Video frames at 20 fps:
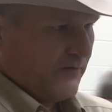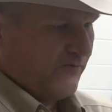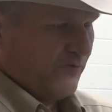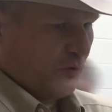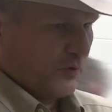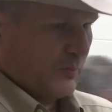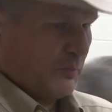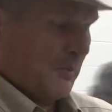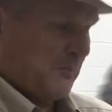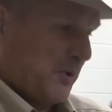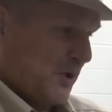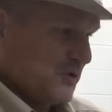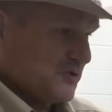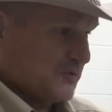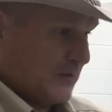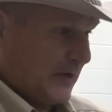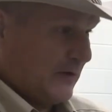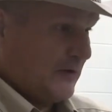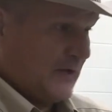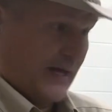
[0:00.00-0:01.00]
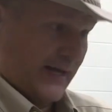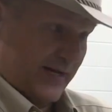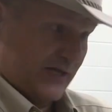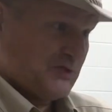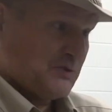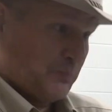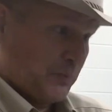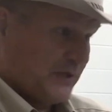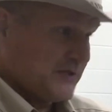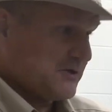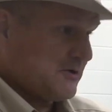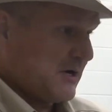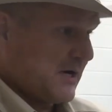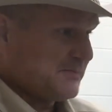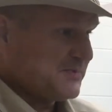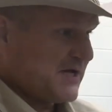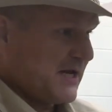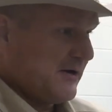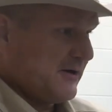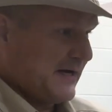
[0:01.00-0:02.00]
for the proposed rail line, it splits
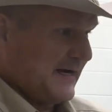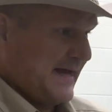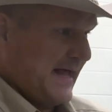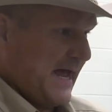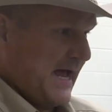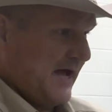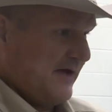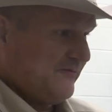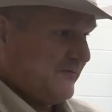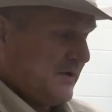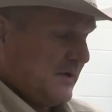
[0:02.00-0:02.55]
Grimes County in half.